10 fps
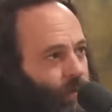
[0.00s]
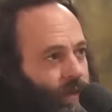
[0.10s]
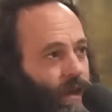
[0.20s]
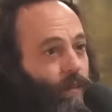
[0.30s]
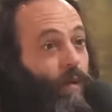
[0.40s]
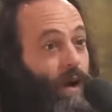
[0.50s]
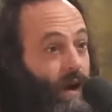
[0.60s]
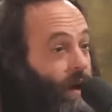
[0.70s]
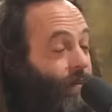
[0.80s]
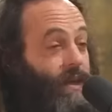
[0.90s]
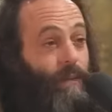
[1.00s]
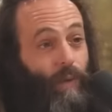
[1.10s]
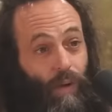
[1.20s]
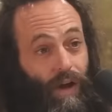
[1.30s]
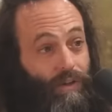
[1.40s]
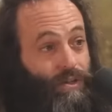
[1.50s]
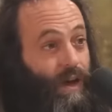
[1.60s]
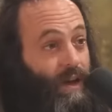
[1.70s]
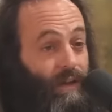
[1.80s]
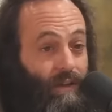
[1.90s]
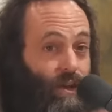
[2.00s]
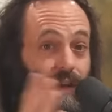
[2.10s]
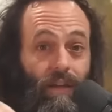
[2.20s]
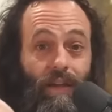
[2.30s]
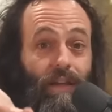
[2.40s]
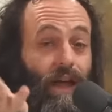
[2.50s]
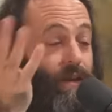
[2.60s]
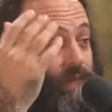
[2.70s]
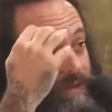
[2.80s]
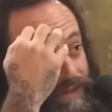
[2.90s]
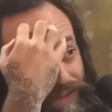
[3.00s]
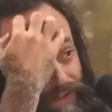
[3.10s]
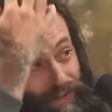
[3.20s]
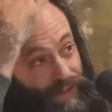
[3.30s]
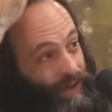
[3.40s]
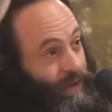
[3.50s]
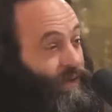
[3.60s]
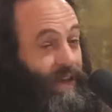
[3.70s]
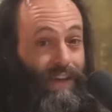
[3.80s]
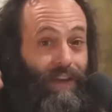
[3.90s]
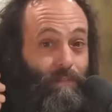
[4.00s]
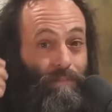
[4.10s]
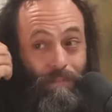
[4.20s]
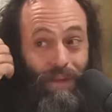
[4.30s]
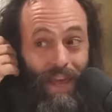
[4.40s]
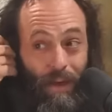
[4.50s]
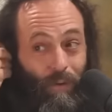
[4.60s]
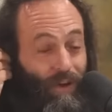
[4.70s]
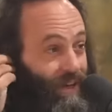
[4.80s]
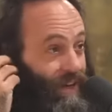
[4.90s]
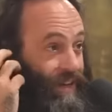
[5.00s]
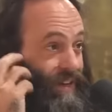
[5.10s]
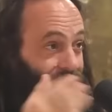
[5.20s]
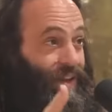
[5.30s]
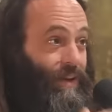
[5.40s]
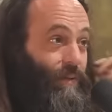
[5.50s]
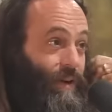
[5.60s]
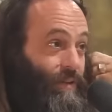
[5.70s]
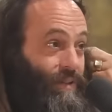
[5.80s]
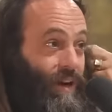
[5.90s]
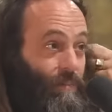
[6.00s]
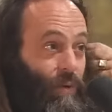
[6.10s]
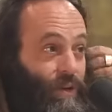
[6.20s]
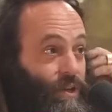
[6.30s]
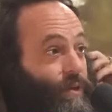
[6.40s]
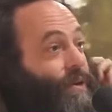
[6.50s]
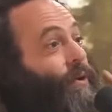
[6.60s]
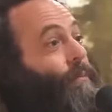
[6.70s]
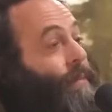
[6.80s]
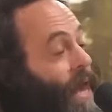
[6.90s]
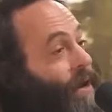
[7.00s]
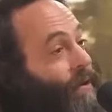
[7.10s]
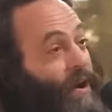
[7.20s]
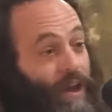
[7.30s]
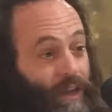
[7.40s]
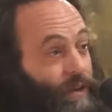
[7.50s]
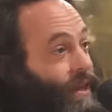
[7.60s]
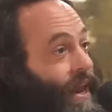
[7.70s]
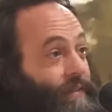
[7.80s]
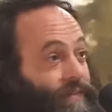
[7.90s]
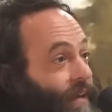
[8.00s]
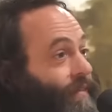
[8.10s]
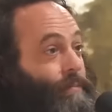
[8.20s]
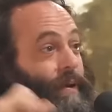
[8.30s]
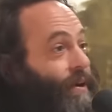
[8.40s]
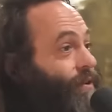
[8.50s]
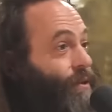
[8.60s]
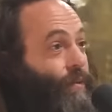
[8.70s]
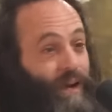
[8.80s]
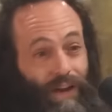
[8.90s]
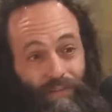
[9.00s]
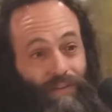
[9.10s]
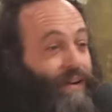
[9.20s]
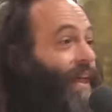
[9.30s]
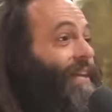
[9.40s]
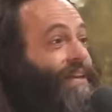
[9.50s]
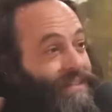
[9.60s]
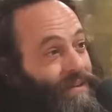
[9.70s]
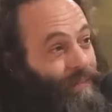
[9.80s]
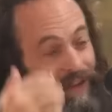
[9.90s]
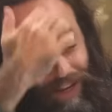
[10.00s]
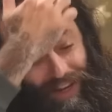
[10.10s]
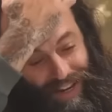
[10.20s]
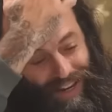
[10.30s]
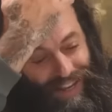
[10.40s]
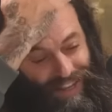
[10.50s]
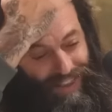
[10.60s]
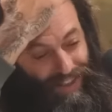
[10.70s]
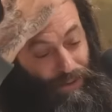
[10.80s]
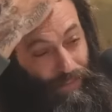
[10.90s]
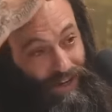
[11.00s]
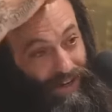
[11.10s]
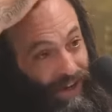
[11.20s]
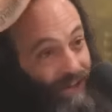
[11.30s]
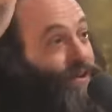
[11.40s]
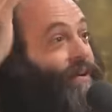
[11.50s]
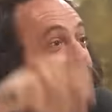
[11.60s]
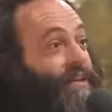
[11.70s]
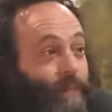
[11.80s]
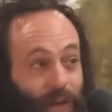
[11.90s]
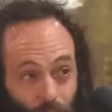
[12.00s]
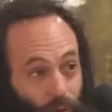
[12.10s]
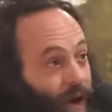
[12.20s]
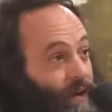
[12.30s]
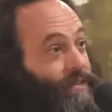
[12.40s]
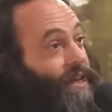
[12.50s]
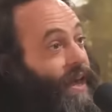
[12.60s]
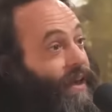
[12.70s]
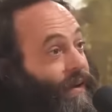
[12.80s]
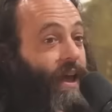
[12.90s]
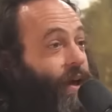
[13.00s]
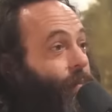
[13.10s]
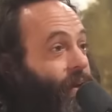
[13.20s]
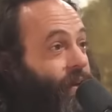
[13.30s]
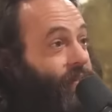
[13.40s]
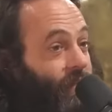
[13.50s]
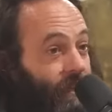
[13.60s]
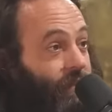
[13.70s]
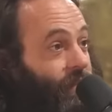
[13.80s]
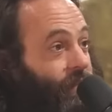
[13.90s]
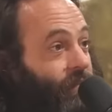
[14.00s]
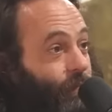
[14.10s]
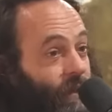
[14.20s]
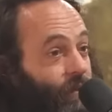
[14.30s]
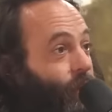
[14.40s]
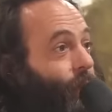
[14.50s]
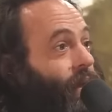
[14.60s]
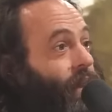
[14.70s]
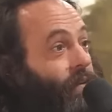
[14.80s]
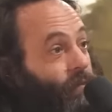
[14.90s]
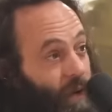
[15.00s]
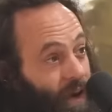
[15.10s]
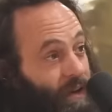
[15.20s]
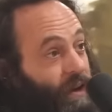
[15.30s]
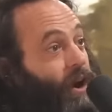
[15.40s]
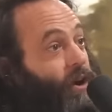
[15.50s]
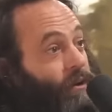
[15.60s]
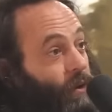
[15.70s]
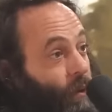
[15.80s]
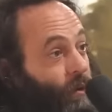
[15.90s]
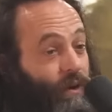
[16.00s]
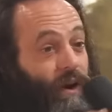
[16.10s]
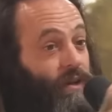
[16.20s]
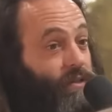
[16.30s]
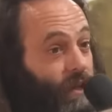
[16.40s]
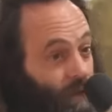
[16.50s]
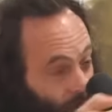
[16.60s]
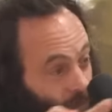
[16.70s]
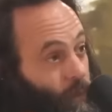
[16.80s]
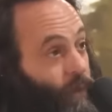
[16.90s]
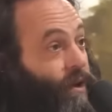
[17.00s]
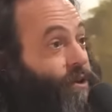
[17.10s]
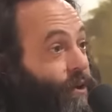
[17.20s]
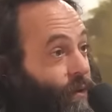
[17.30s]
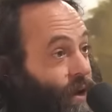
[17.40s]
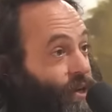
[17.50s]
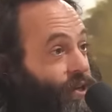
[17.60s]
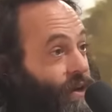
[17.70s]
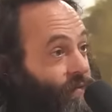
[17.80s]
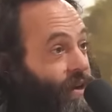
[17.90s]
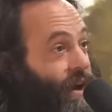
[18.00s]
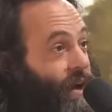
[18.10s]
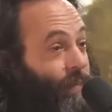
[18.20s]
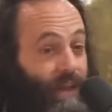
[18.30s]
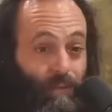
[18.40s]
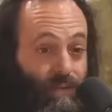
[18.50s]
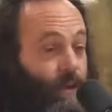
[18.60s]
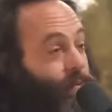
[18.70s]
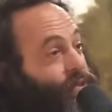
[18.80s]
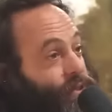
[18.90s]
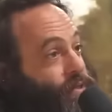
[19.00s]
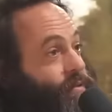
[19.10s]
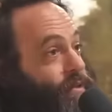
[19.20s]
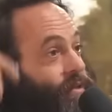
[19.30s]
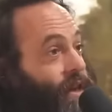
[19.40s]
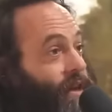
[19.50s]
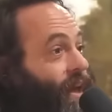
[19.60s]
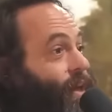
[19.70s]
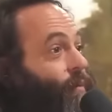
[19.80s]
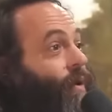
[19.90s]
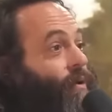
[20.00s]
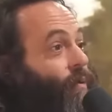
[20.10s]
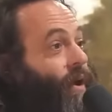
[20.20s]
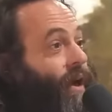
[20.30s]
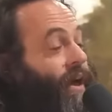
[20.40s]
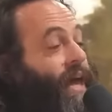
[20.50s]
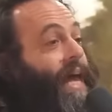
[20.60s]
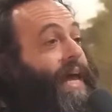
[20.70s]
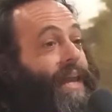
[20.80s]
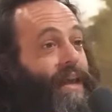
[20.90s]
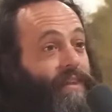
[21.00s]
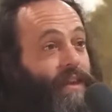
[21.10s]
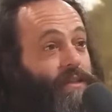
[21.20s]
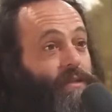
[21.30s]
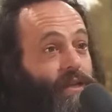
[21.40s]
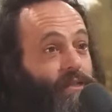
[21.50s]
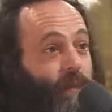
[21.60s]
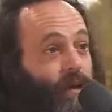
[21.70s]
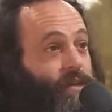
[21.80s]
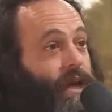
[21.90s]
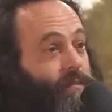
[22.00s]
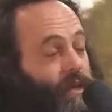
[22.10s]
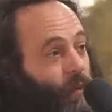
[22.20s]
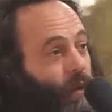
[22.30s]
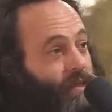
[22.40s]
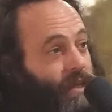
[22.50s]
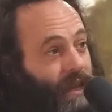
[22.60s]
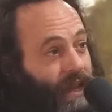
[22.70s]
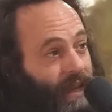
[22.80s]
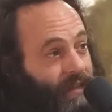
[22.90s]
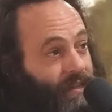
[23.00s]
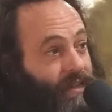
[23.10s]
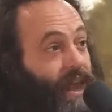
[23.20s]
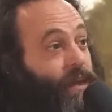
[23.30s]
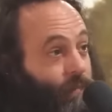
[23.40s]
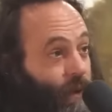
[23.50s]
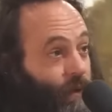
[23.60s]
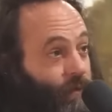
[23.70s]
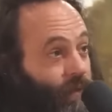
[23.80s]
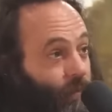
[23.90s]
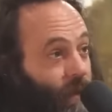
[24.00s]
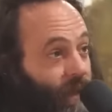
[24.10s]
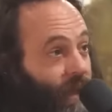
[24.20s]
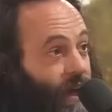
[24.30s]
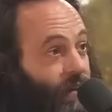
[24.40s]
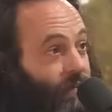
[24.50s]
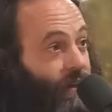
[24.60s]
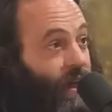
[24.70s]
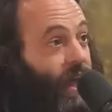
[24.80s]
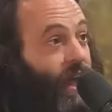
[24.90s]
I became a wild child, like a lot of us do. Like Hip became one, and when he was a young boy too, it don't matter. You can have loving parents or whatever. That doesn't mean that you might not turn out to be wild as hell. And how many seasons I've been through in my life where I did hardcore drugs for a duration of time and then was able to just set it down and walk away. And I think it's because most times I wasn't in escape mode from my life